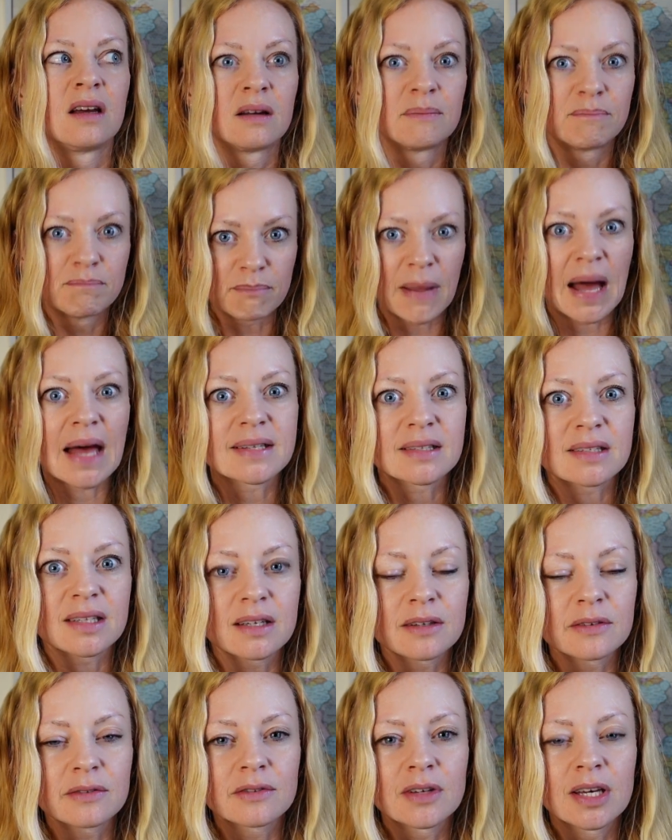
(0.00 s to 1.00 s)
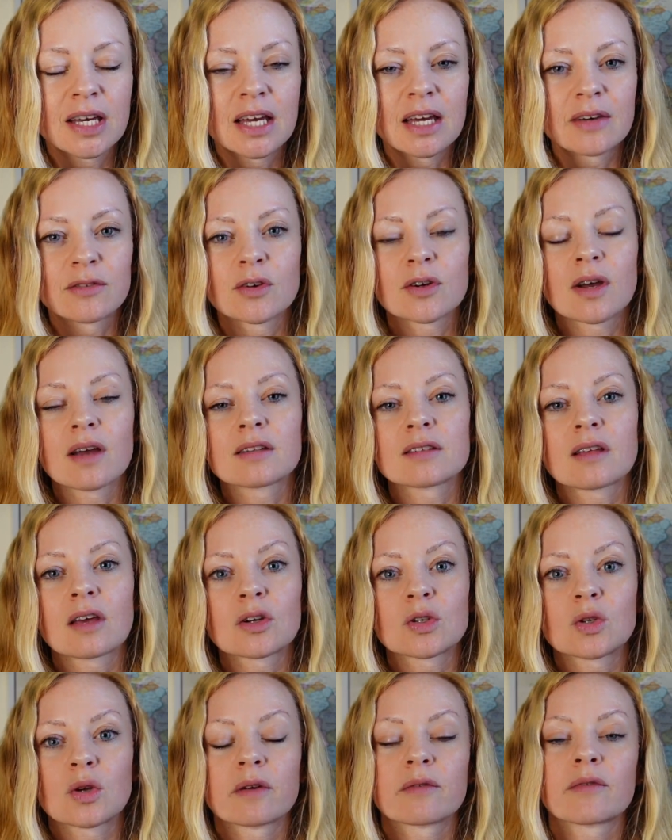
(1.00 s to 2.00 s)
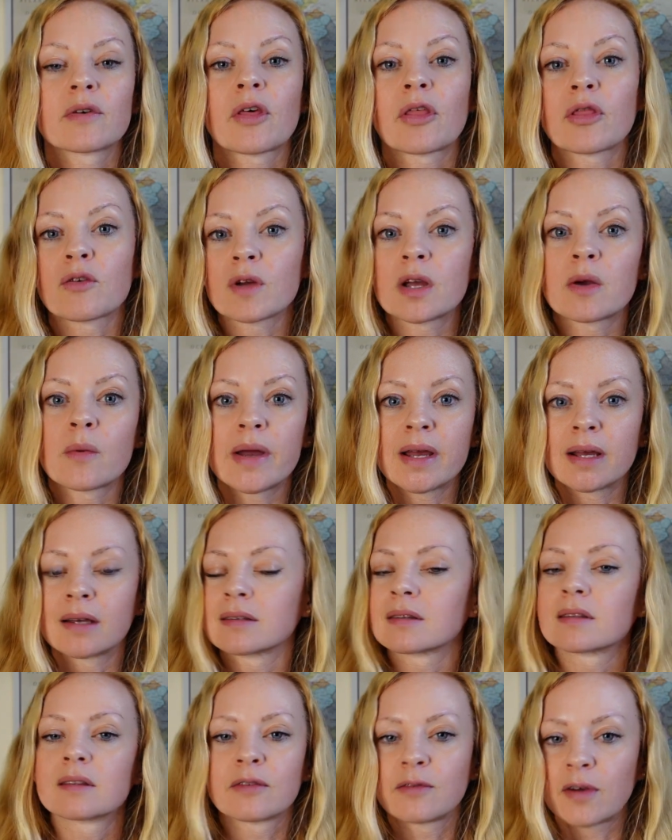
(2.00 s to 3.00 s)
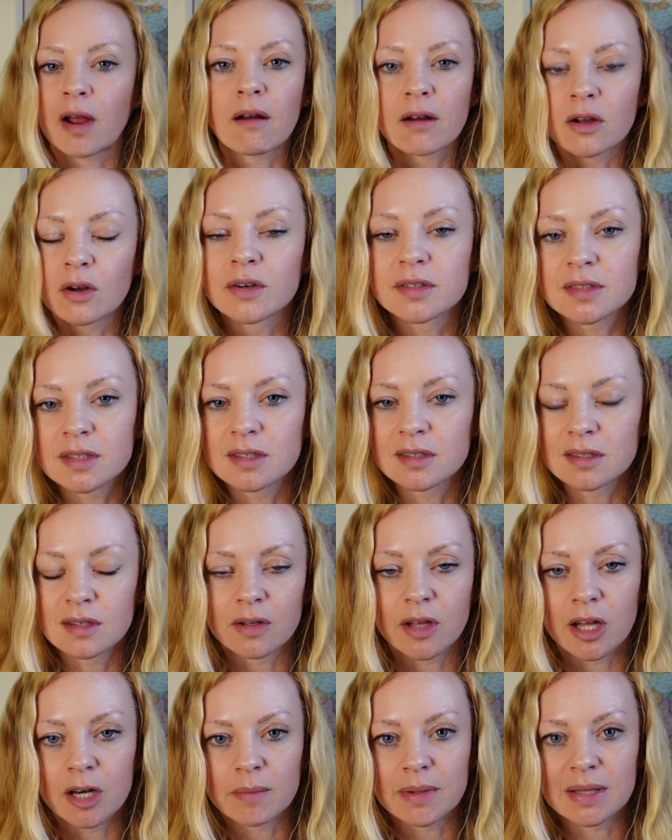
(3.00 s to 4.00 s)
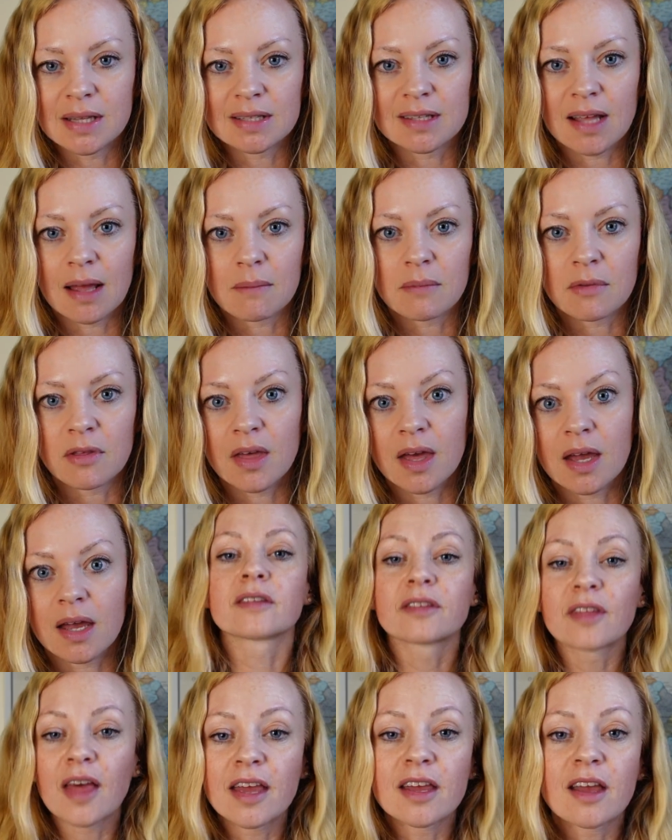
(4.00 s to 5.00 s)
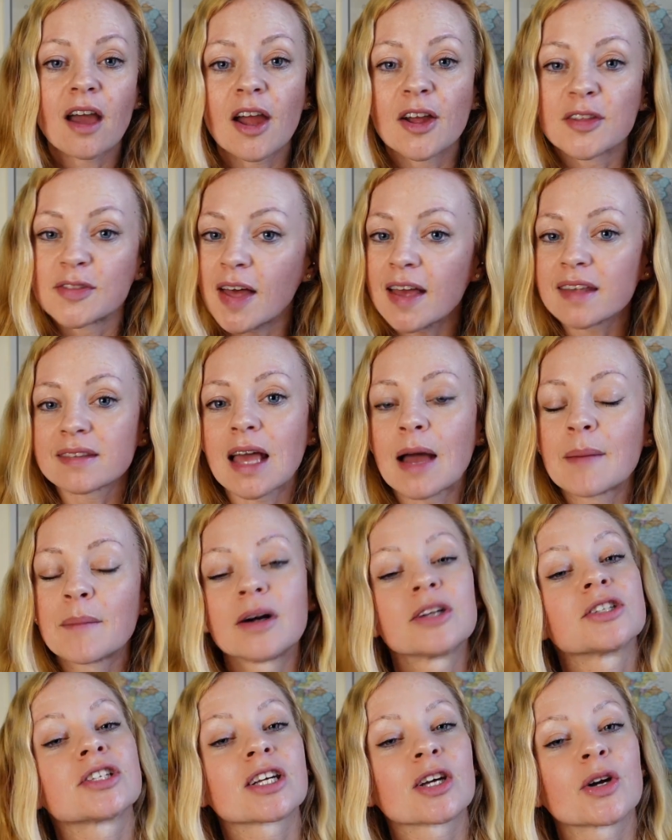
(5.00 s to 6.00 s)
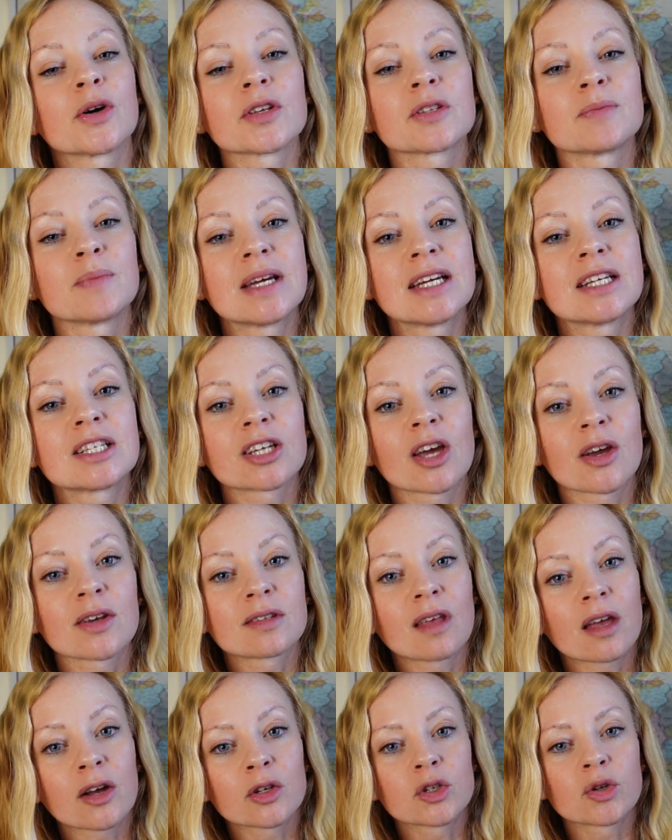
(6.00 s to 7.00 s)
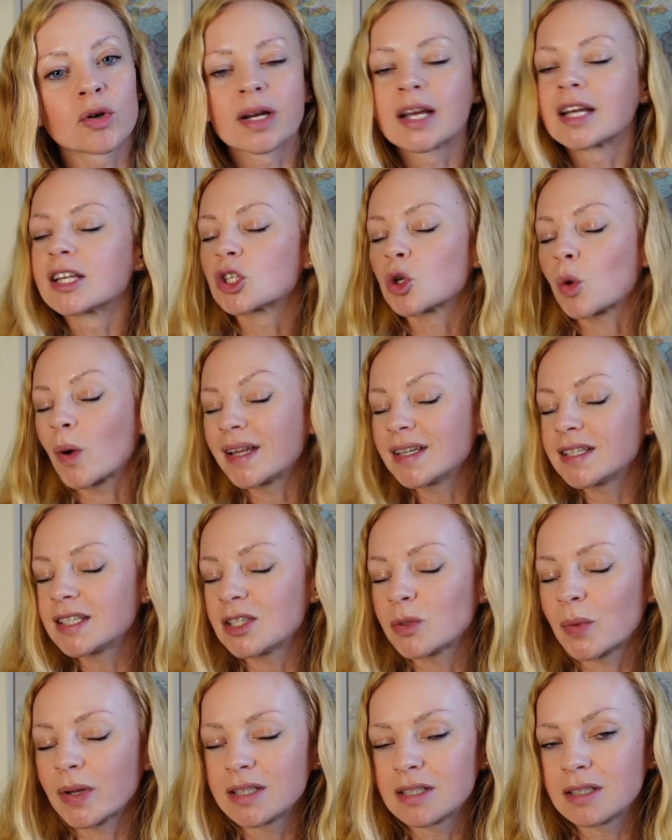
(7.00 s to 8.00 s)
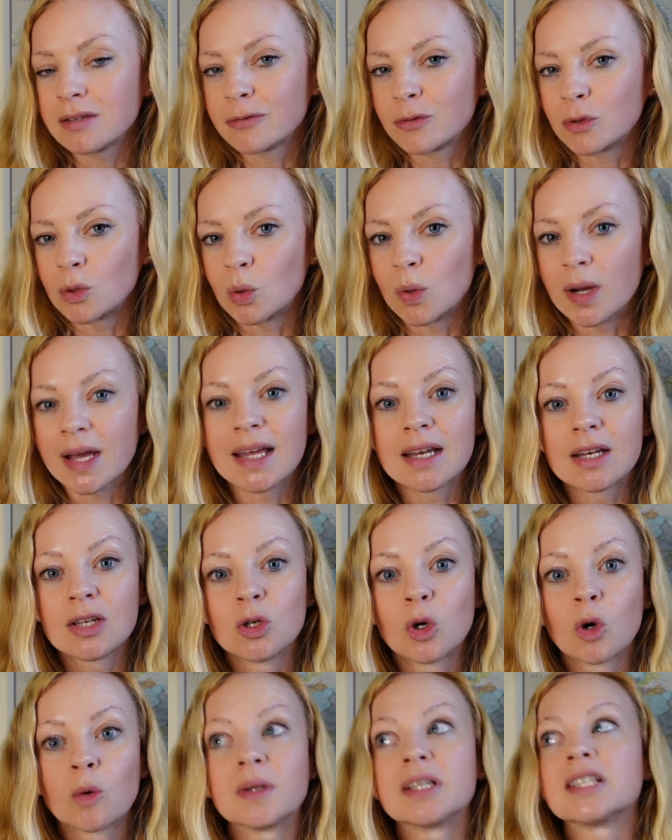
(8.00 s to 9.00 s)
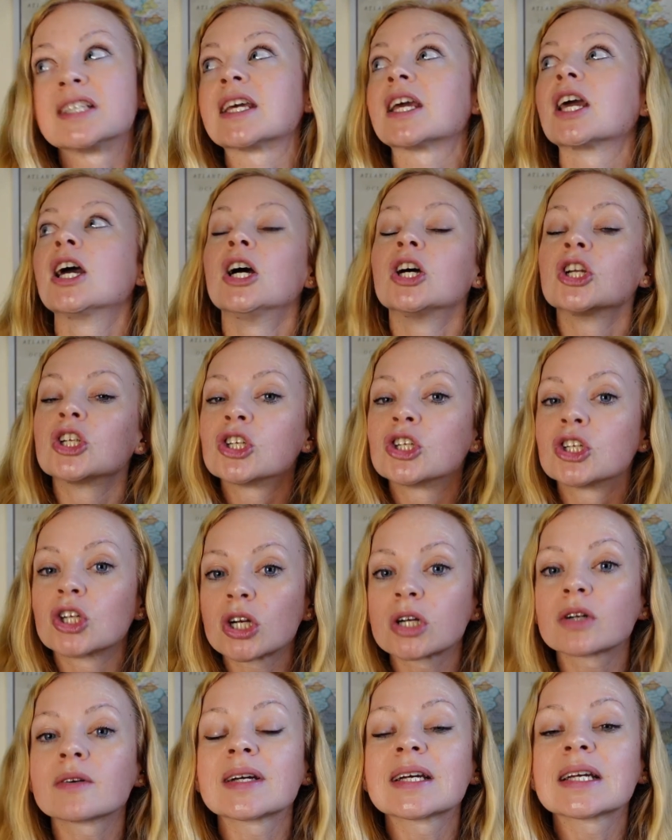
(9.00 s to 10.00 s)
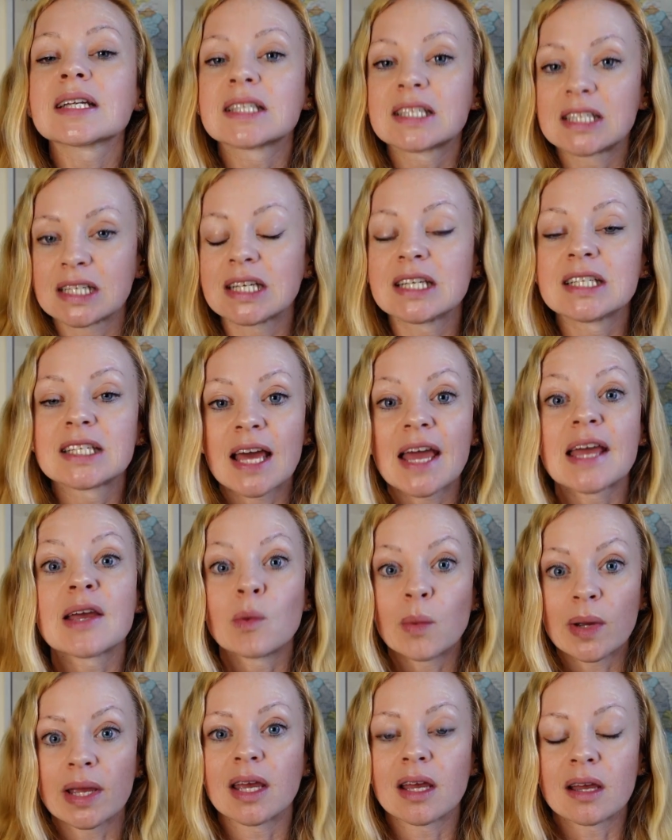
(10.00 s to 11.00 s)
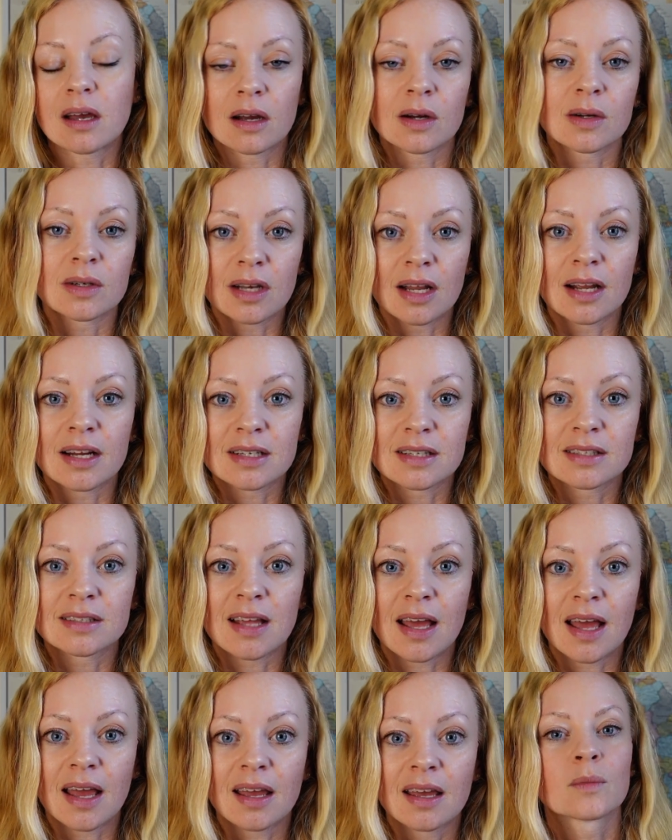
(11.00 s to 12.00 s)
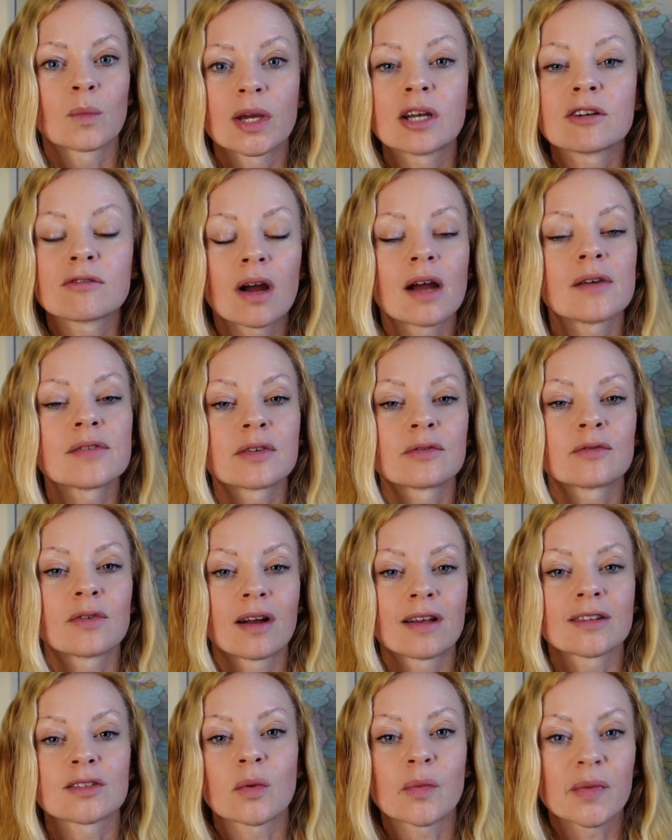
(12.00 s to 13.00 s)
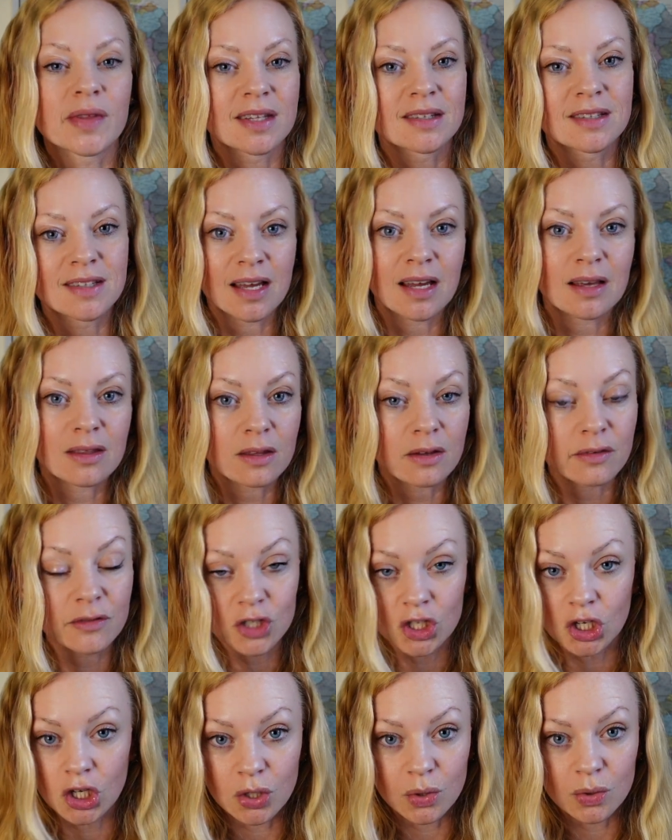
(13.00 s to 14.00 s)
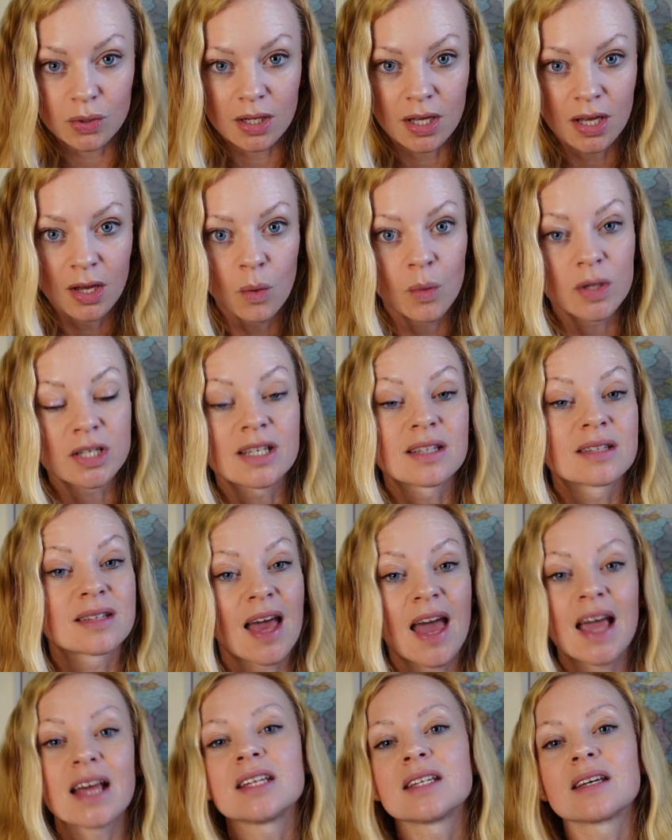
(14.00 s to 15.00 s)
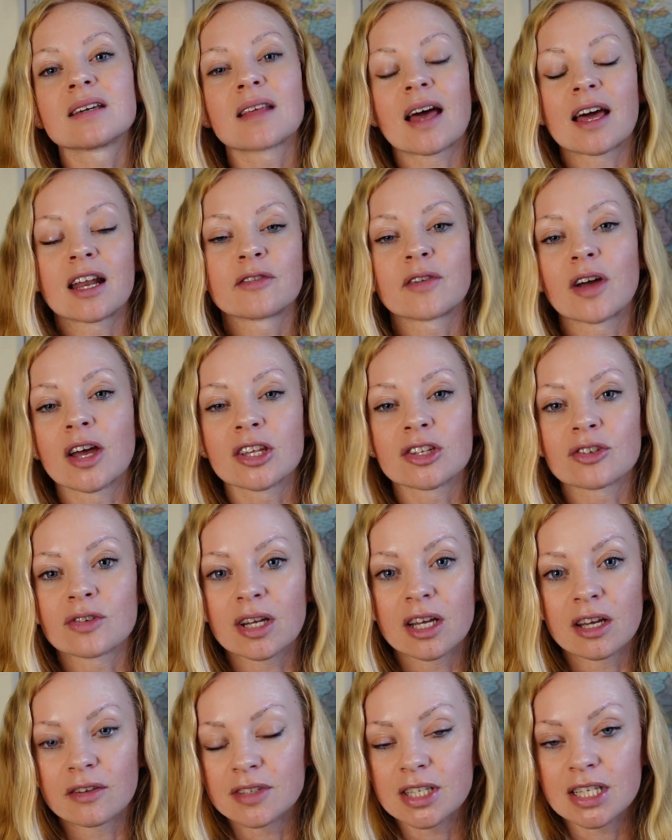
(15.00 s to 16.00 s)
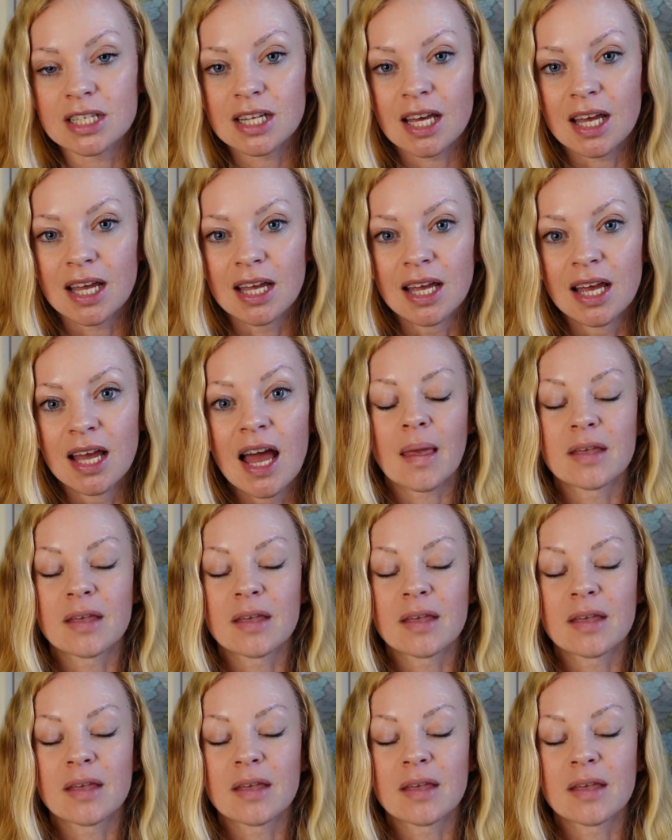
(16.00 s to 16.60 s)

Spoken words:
massive. If you're going cycle touring for 3 weeks, the ferry cost is still going to be the same thing. So there you go, that's how much it cost me to go cycle touring in 2024 in Normandy During D-Day week, I would like to say, we arrived in France on the 6th of June, which is the 80th anniversary of D-Day.